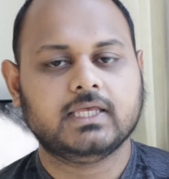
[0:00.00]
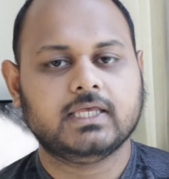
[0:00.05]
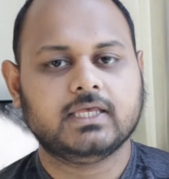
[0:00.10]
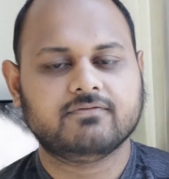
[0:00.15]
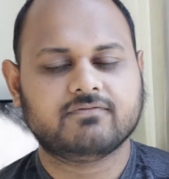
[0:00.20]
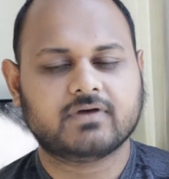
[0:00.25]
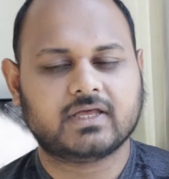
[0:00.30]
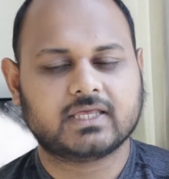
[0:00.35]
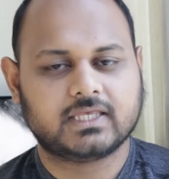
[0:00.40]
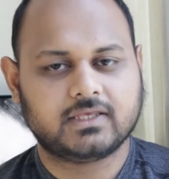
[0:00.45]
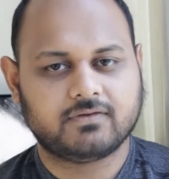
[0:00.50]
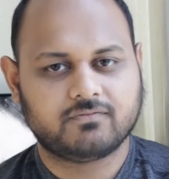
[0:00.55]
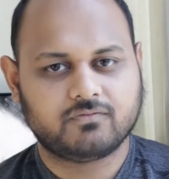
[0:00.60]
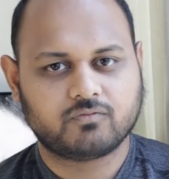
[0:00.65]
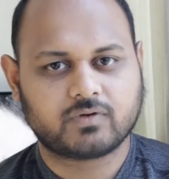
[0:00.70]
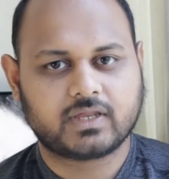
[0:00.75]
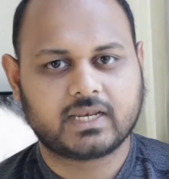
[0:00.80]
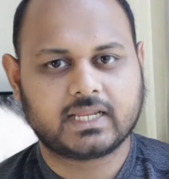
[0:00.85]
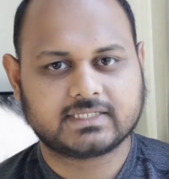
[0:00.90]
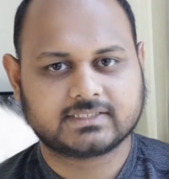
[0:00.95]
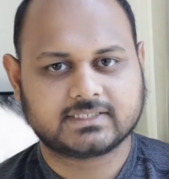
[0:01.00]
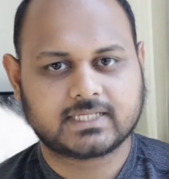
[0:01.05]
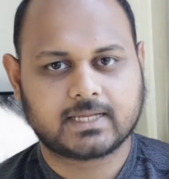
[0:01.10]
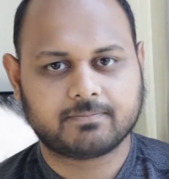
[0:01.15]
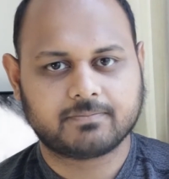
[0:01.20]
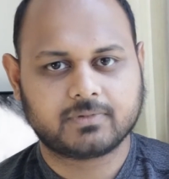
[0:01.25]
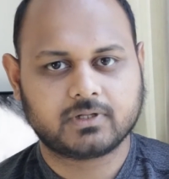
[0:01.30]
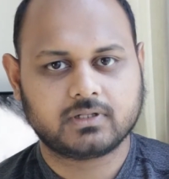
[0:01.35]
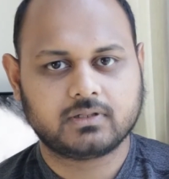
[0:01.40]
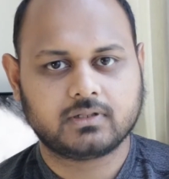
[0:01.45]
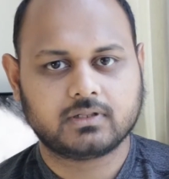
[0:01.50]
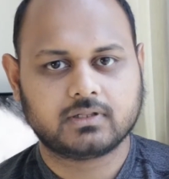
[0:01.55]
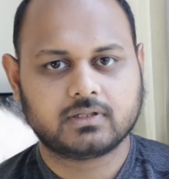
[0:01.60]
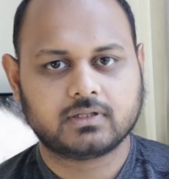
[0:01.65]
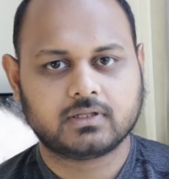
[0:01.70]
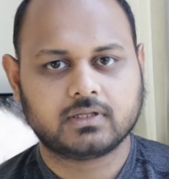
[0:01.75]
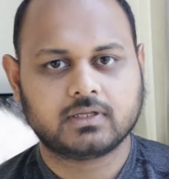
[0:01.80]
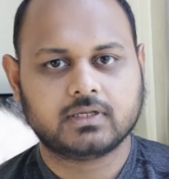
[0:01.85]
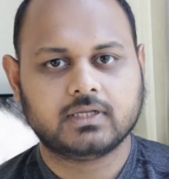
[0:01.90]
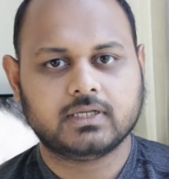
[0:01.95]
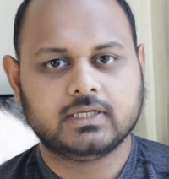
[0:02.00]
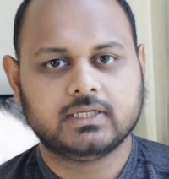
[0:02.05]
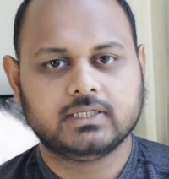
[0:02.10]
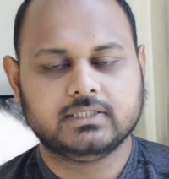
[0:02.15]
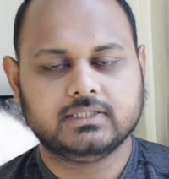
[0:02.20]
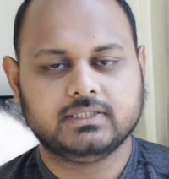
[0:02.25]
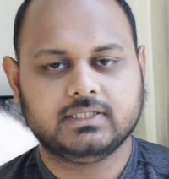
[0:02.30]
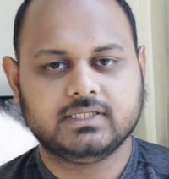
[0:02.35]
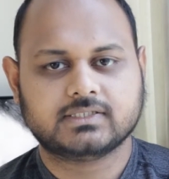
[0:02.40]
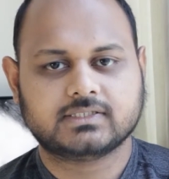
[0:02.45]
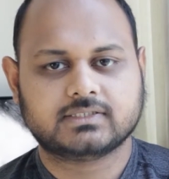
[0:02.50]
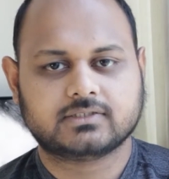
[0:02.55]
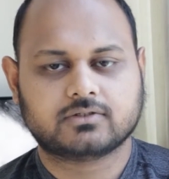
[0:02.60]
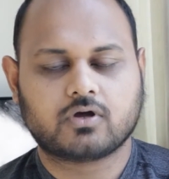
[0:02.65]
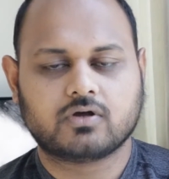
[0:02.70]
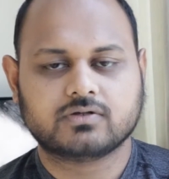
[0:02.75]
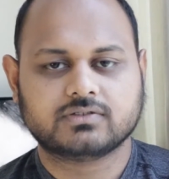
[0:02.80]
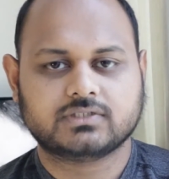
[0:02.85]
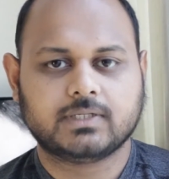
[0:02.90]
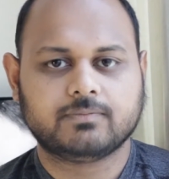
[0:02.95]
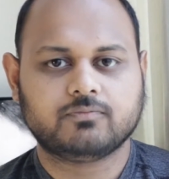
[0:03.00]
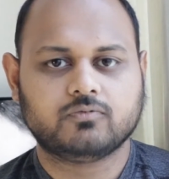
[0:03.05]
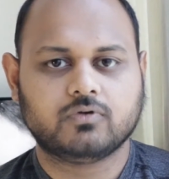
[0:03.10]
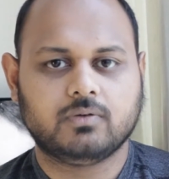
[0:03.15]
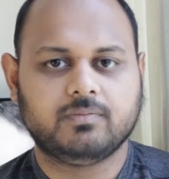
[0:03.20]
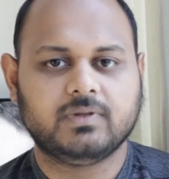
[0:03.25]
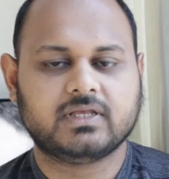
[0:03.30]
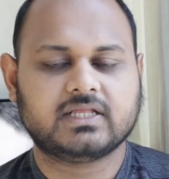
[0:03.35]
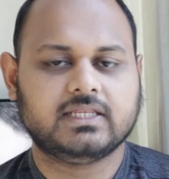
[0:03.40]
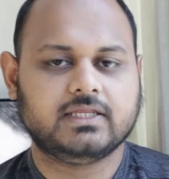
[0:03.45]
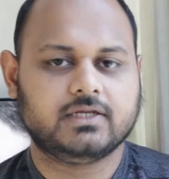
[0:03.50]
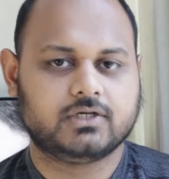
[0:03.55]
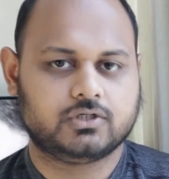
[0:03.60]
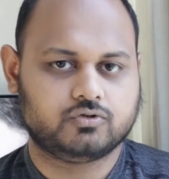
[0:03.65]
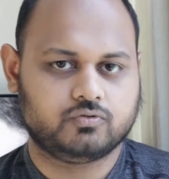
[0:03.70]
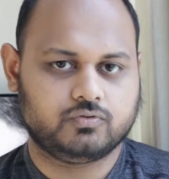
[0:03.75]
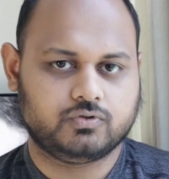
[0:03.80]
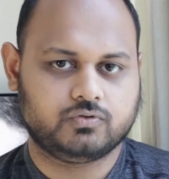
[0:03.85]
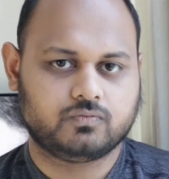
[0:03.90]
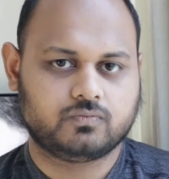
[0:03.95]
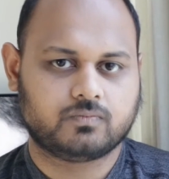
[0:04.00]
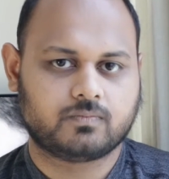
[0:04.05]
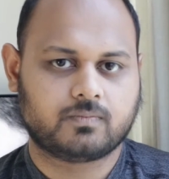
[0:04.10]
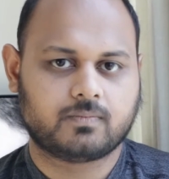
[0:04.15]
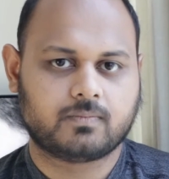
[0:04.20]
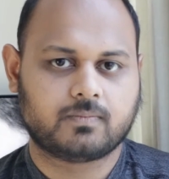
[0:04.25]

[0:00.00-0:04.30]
If I give you an example, this concept will be clear to you.